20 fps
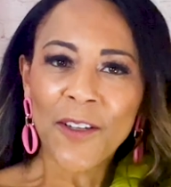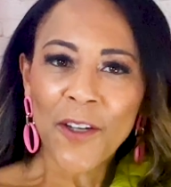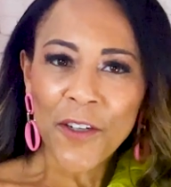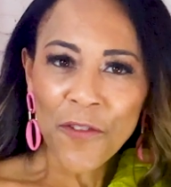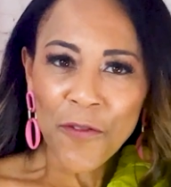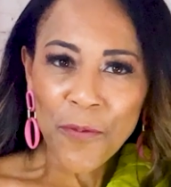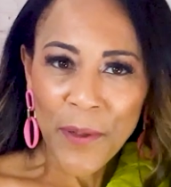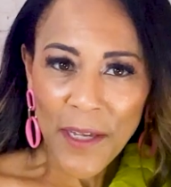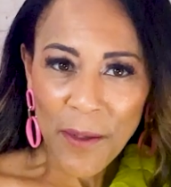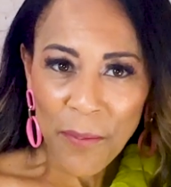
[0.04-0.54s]
lot
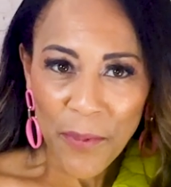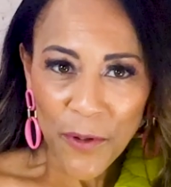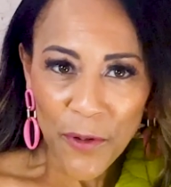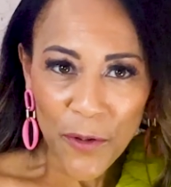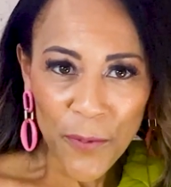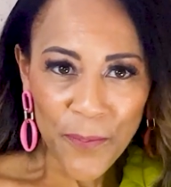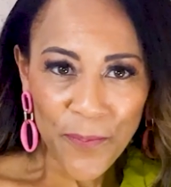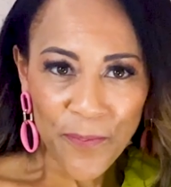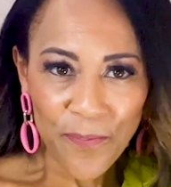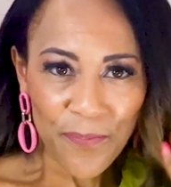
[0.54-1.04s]
of
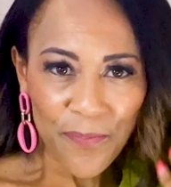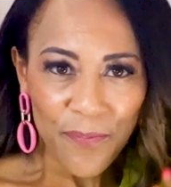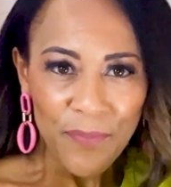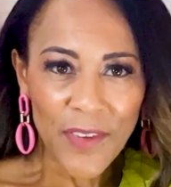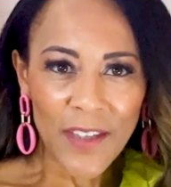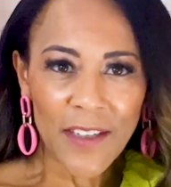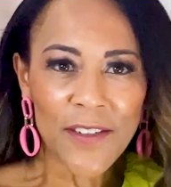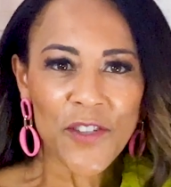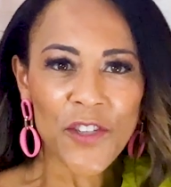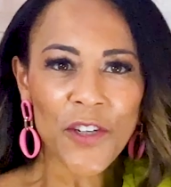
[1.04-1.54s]
people
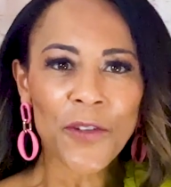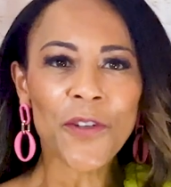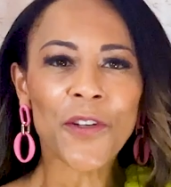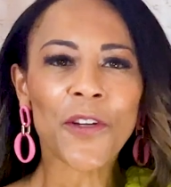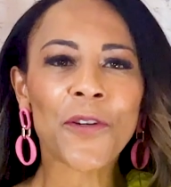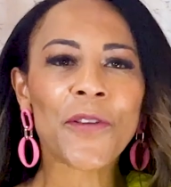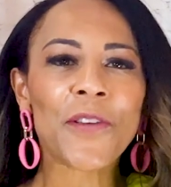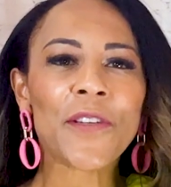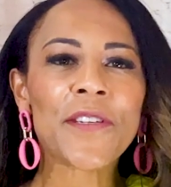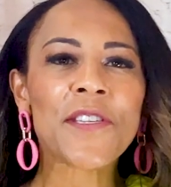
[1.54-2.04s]
don't
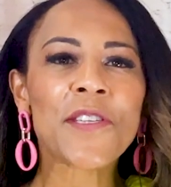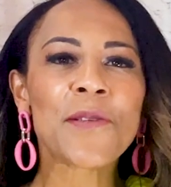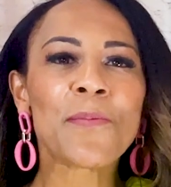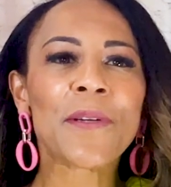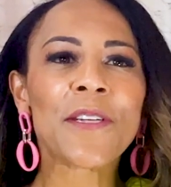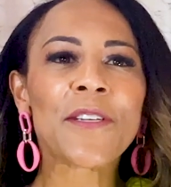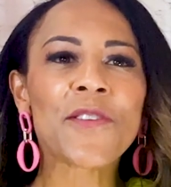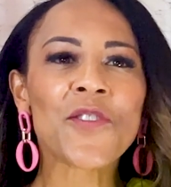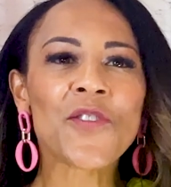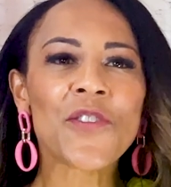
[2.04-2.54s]
know this,
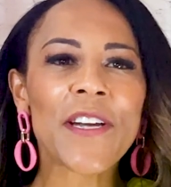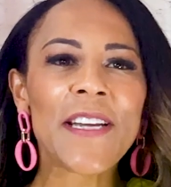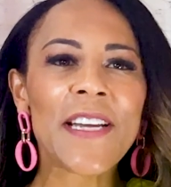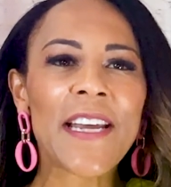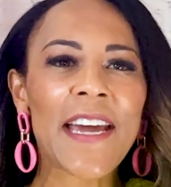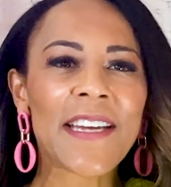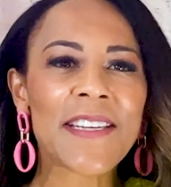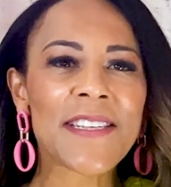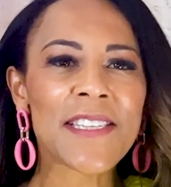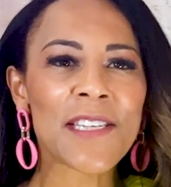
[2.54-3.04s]
but Australia
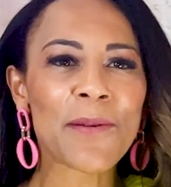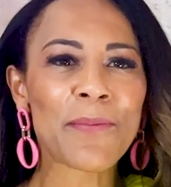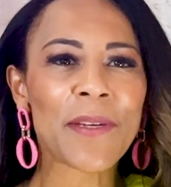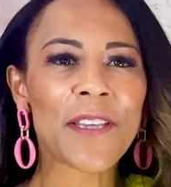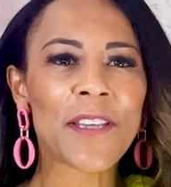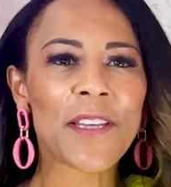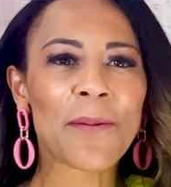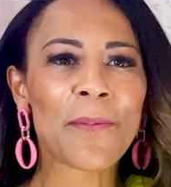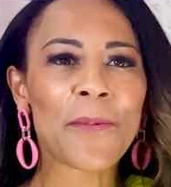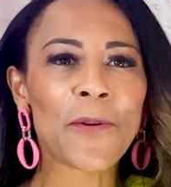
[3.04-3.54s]
has some
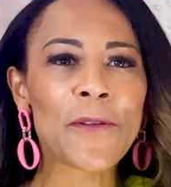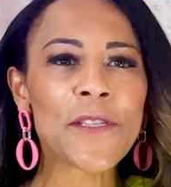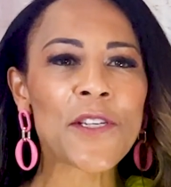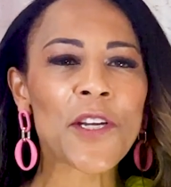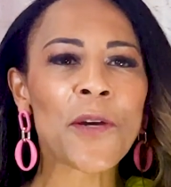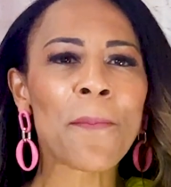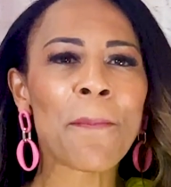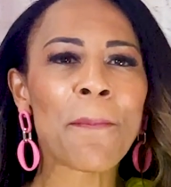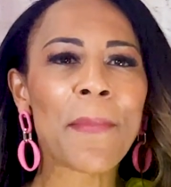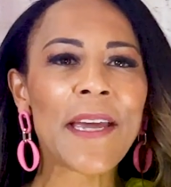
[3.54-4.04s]
of the most
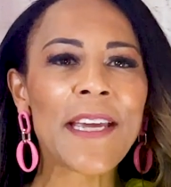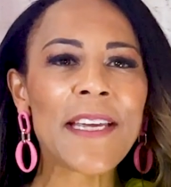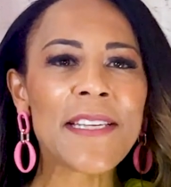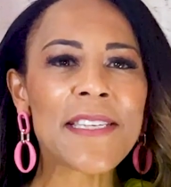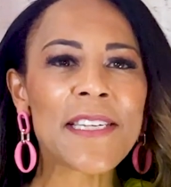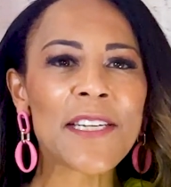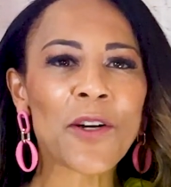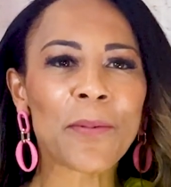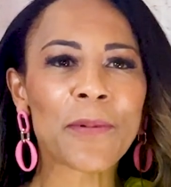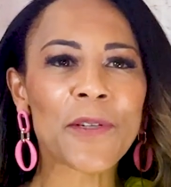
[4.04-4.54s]

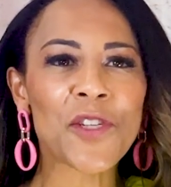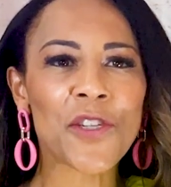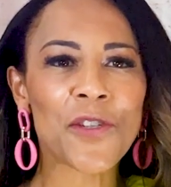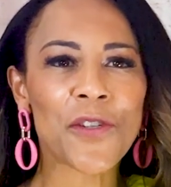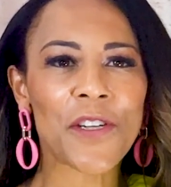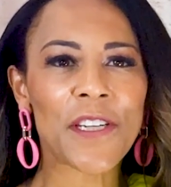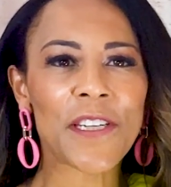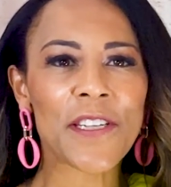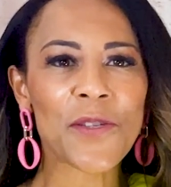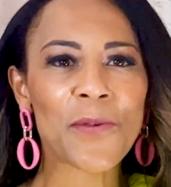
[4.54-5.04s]
amazing
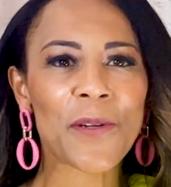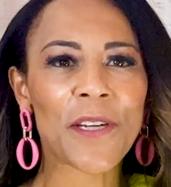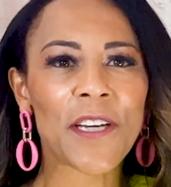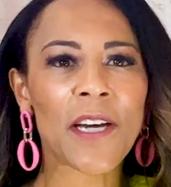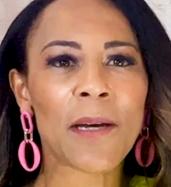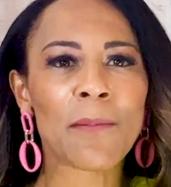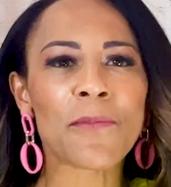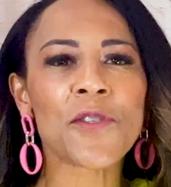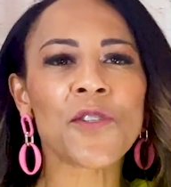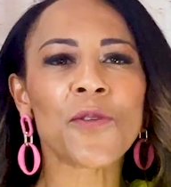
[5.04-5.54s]
opportunities when it
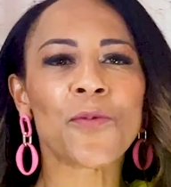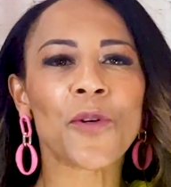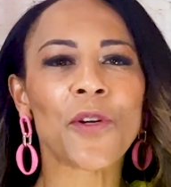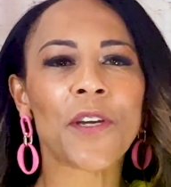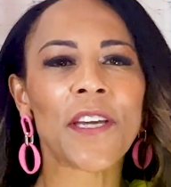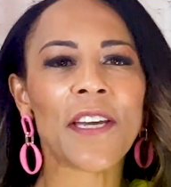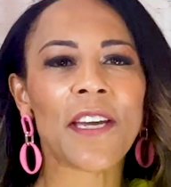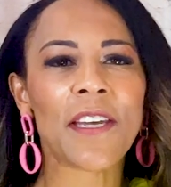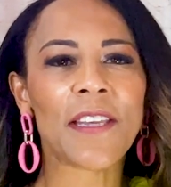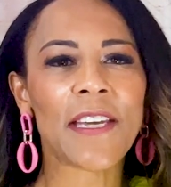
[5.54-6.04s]
comes to
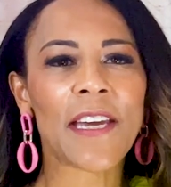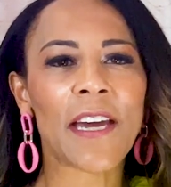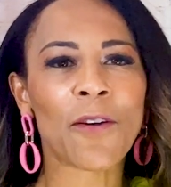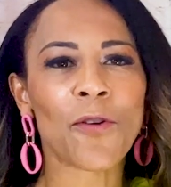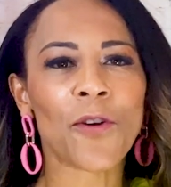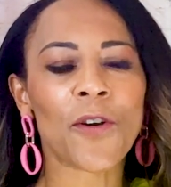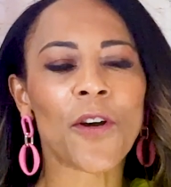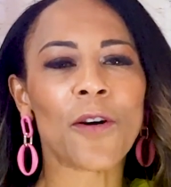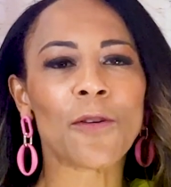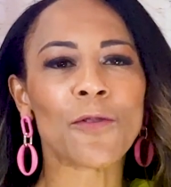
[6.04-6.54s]
working in the
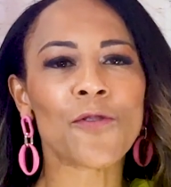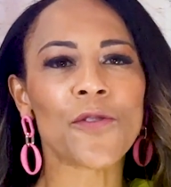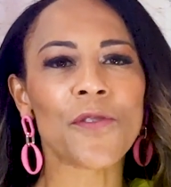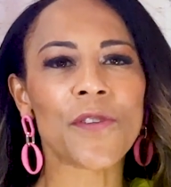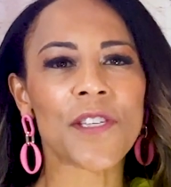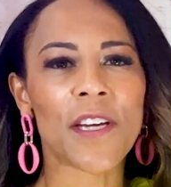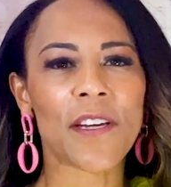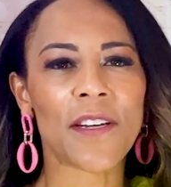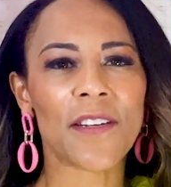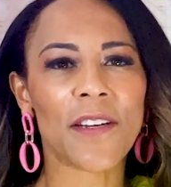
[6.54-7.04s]
agricultural
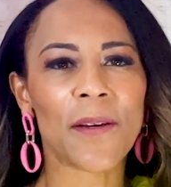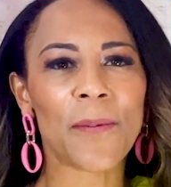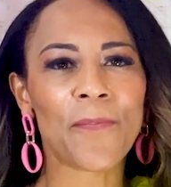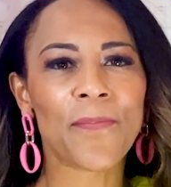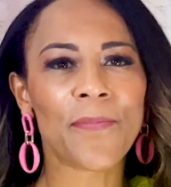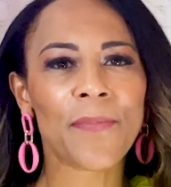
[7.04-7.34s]
sector.